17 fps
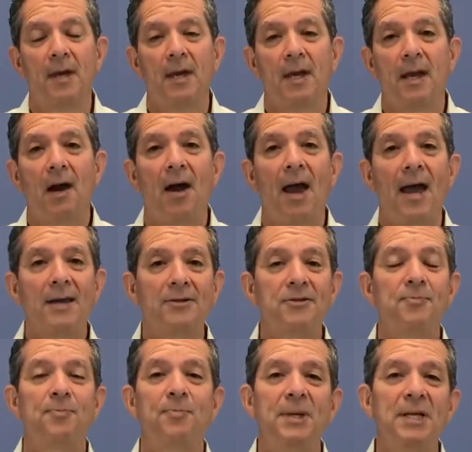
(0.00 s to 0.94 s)
Now, as
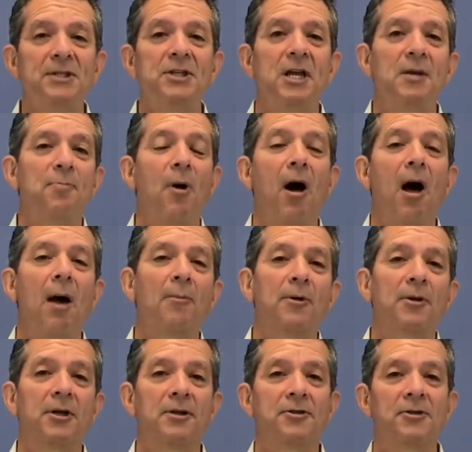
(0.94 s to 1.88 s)
B.J.
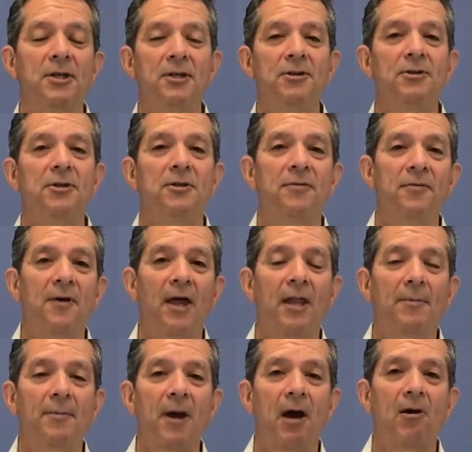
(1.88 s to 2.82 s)
Palmer continued to
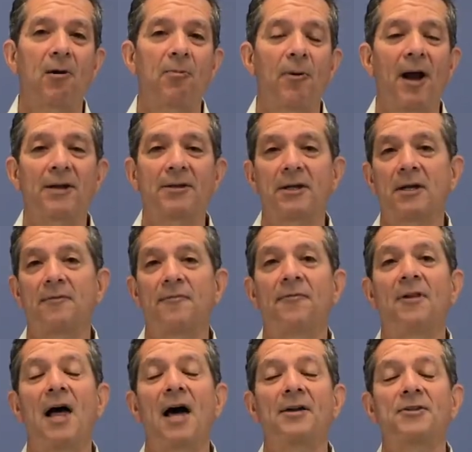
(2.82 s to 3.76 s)
develop chiropractic, a
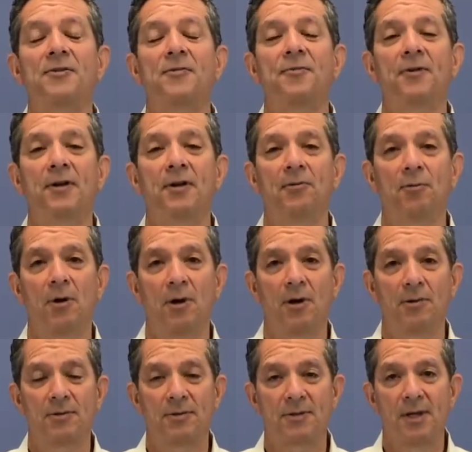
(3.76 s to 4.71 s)
philosophy
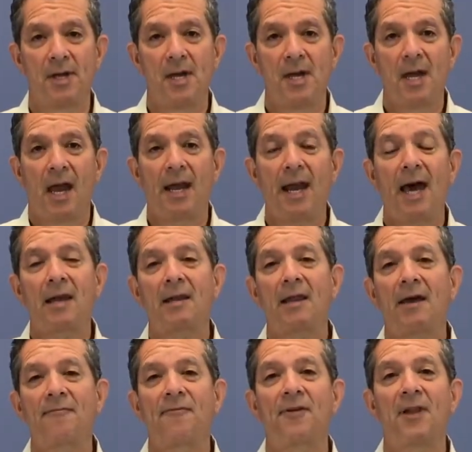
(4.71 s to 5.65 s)
arose. And out of
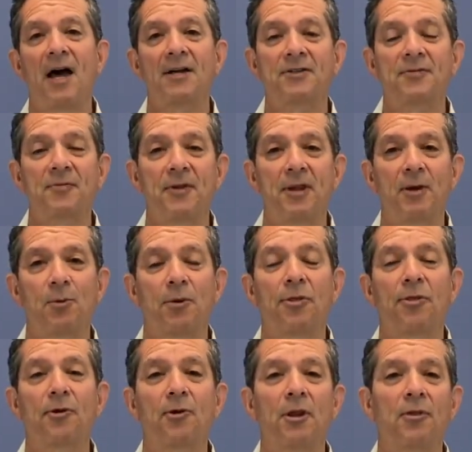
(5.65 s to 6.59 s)
that philosophy, there were
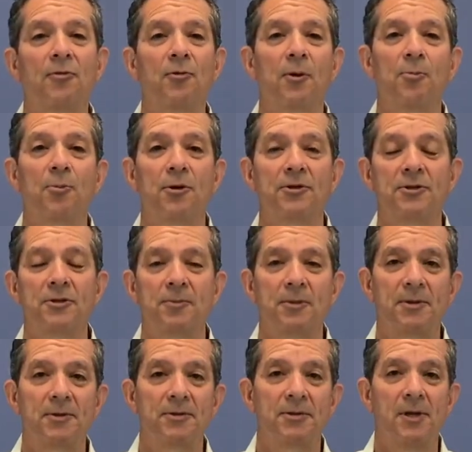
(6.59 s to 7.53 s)
33
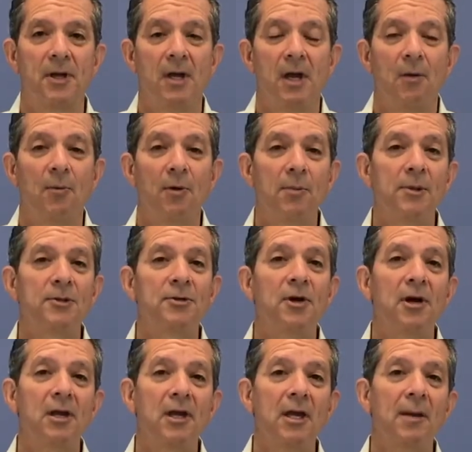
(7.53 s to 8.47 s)
principles. We're going to be
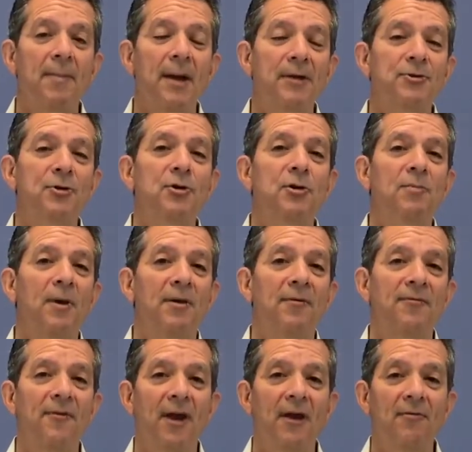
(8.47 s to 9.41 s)
talking about two of my
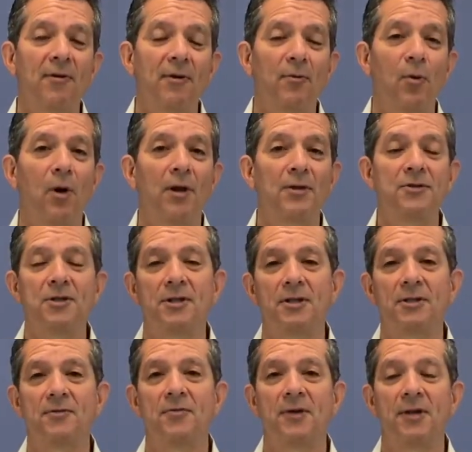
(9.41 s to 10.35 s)
favorite ones in
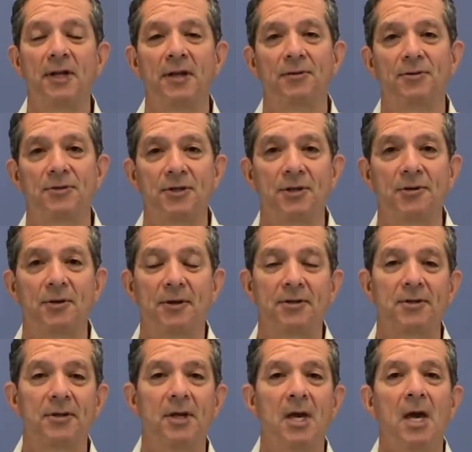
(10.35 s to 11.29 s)
this video
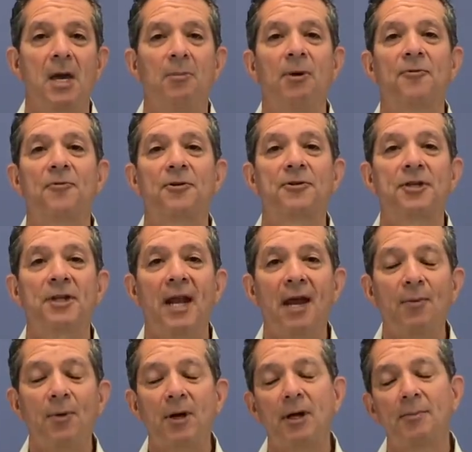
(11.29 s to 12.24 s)
series. But for today,
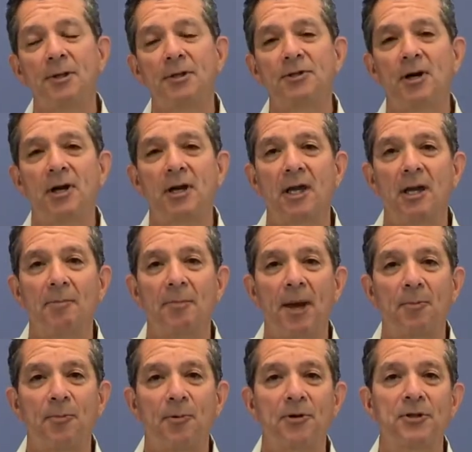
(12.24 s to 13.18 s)
we're going to be talking
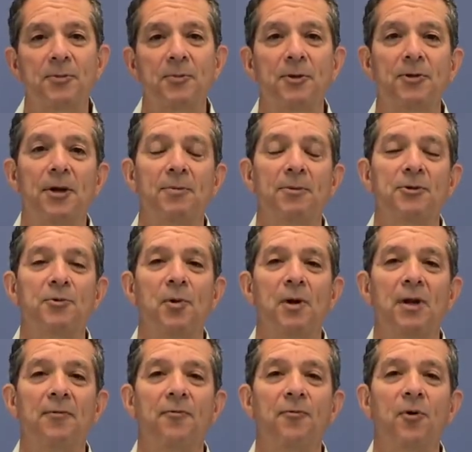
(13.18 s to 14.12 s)
about principle number
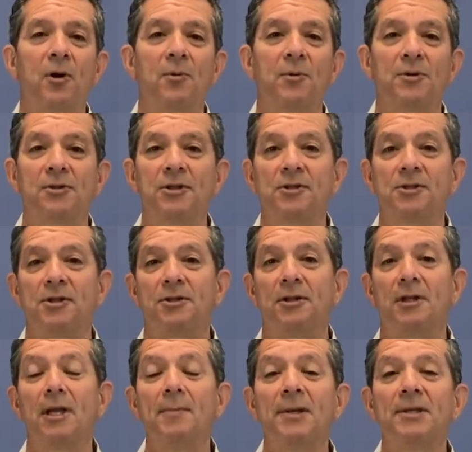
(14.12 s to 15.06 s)
24, which is the
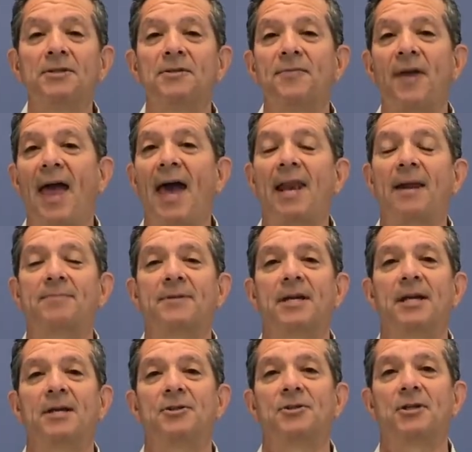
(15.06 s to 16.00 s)
limits of
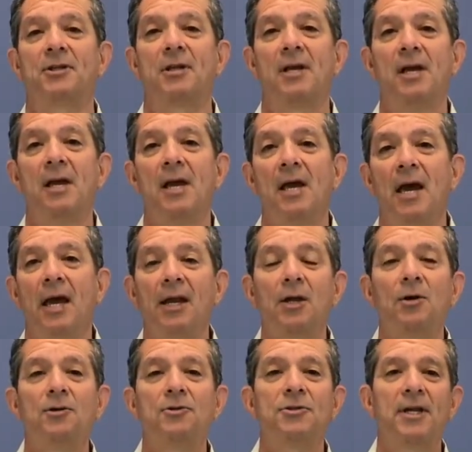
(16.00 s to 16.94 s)
adaptation. And it
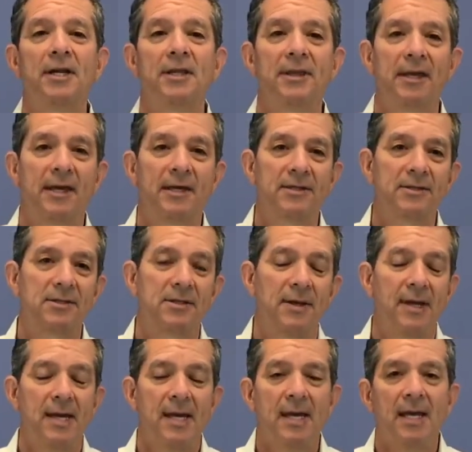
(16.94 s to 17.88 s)
goes like this.
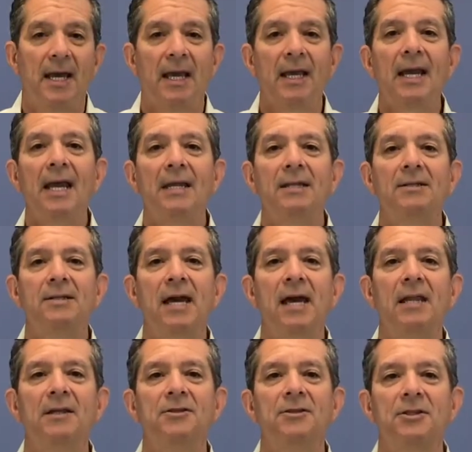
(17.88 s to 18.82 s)
Innate
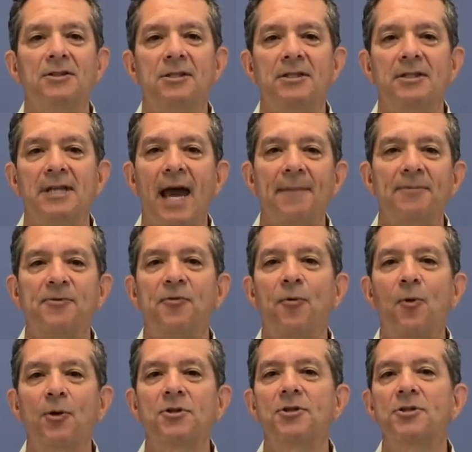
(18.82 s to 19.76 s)
intelligence adapts
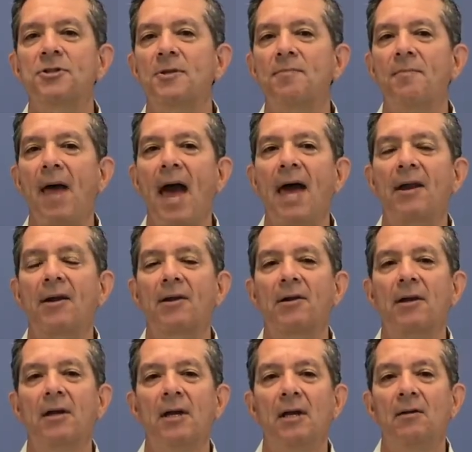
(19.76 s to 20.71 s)
forces in
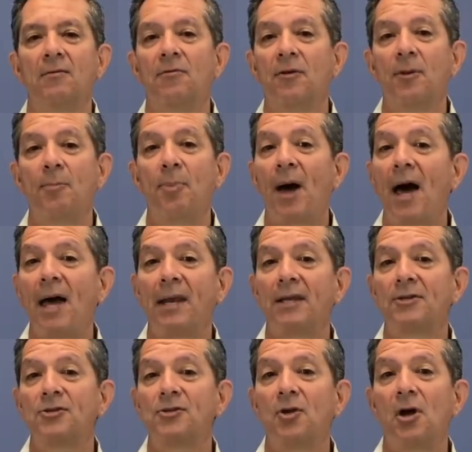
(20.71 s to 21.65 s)
matter for the body
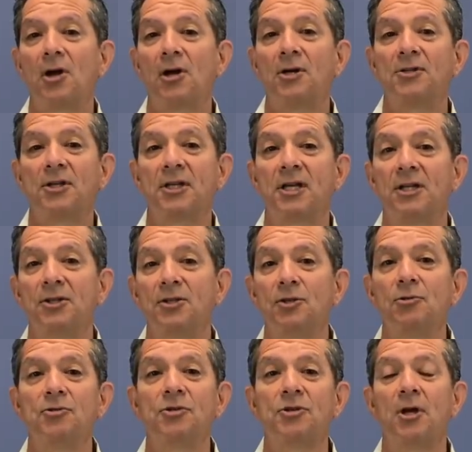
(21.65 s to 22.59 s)
as long as it can
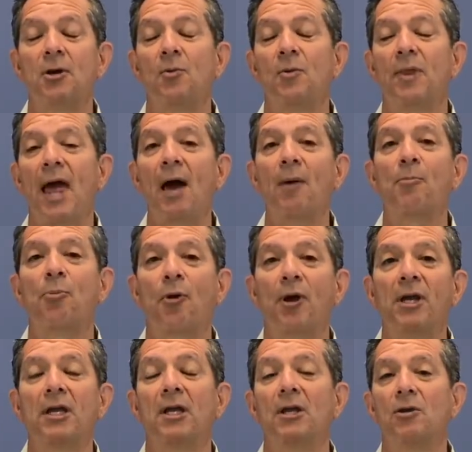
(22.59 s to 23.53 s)
do so without
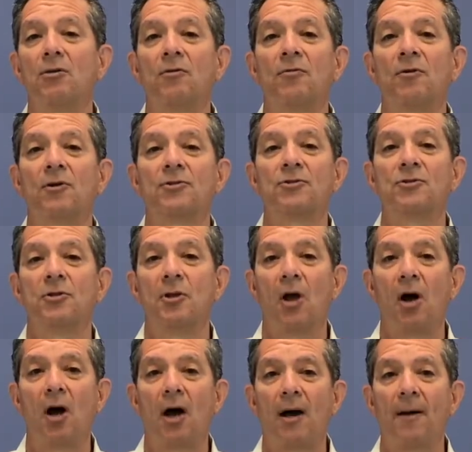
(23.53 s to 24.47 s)
breaking universal
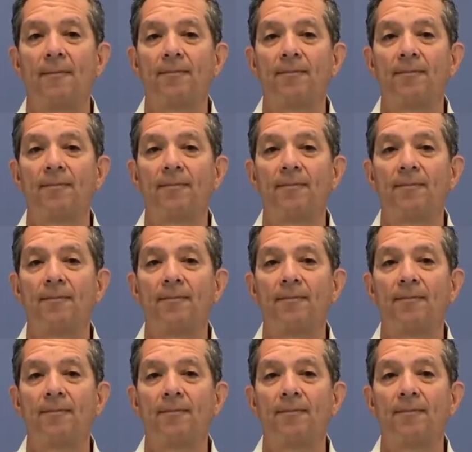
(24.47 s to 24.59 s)
law.